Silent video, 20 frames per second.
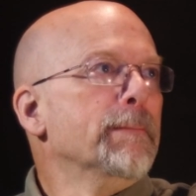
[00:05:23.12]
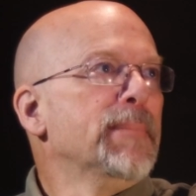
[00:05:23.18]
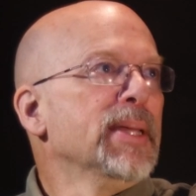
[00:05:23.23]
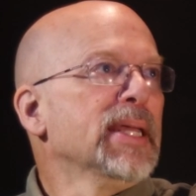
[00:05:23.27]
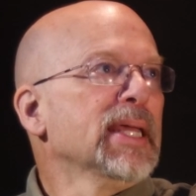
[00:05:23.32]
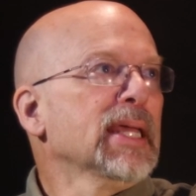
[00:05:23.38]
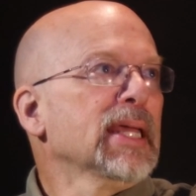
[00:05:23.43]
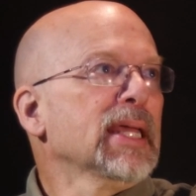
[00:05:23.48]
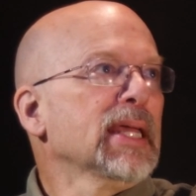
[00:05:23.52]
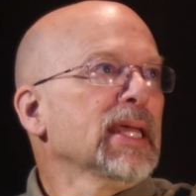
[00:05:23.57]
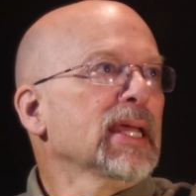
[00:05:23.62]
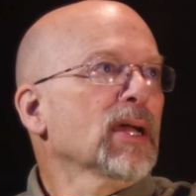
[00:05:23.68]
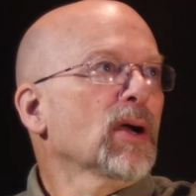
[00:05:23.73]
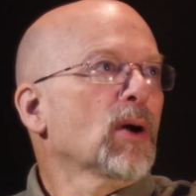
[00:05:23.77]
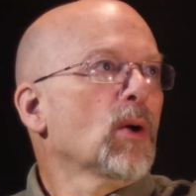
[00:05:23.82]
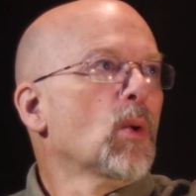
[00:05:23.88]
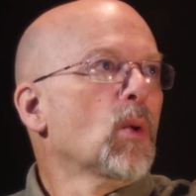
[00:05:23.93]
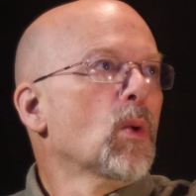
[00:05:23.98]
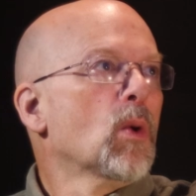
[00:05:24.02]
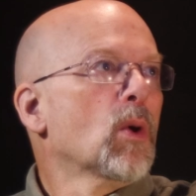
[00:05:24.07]
B
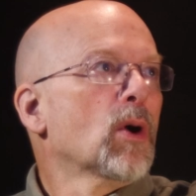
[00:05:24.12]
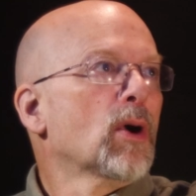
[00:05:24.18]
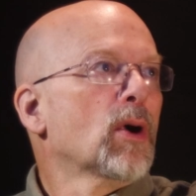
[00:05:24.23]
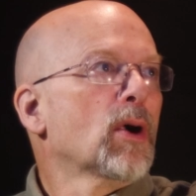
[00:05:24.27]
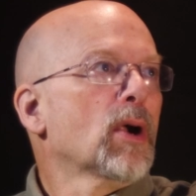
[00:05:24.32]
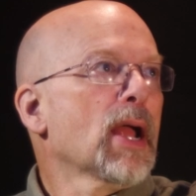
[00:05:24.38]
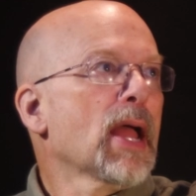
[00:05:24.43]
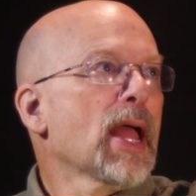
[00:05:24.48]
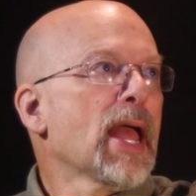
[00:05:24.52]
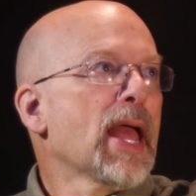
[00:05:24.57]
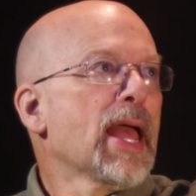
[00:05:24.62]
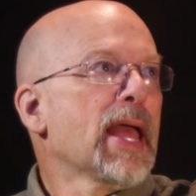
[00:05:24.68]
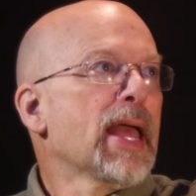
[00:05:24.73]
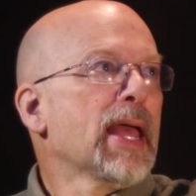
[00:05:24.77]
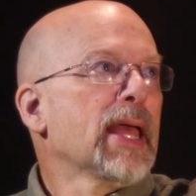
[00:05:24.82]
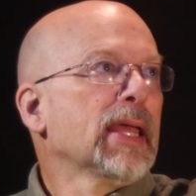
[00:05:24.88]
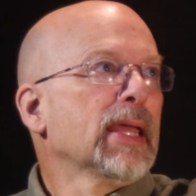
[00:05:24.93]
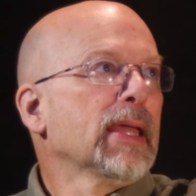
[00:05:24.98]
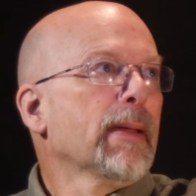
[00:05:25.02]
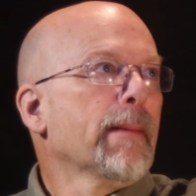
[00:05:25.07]
or
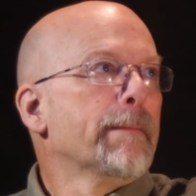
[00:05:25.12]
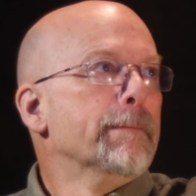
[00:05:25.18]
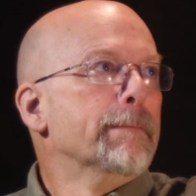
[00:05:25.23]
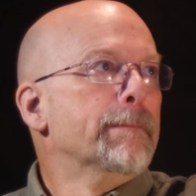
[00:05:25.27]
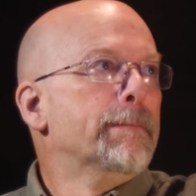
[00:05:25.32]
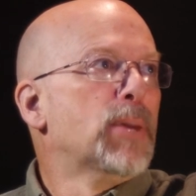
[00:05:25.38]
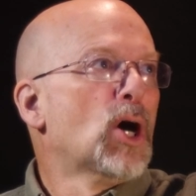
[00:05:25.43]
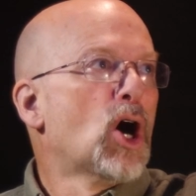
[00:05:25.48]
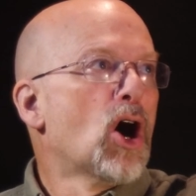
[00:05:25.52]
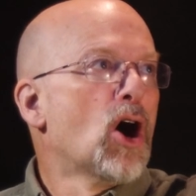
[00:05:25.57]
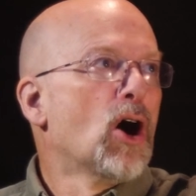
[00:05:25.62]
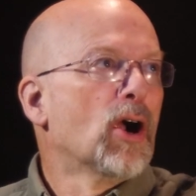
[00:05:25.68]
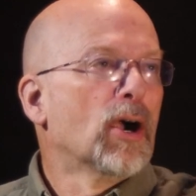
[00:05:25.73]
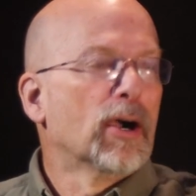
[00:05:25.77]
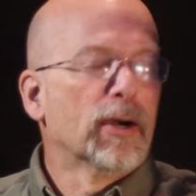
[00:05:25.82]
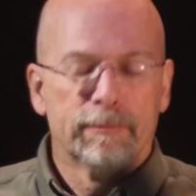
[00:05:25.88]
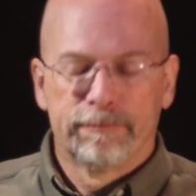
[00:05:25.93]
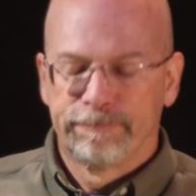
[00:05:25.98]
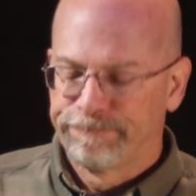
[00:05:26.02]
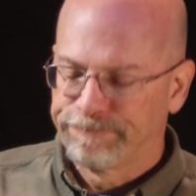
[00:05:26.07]
A
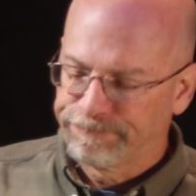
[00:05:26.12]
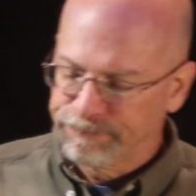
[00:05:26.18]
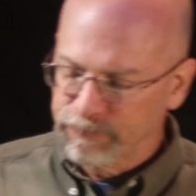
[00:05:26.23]
bar?